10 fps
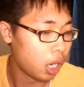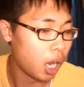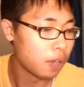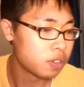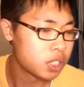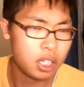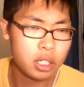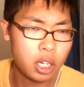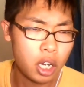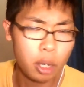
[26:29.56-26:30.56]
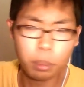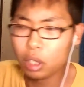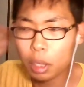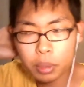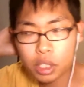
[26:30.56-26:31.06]
I've seen a
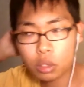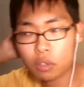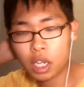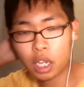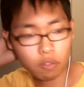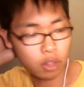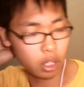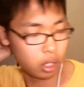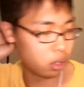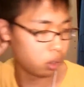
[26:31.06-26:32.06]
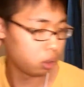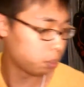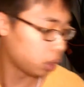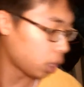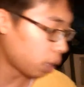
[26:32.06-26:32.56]
couple episodes of King of the Hill,
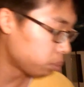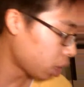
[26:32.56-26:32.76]
but I'm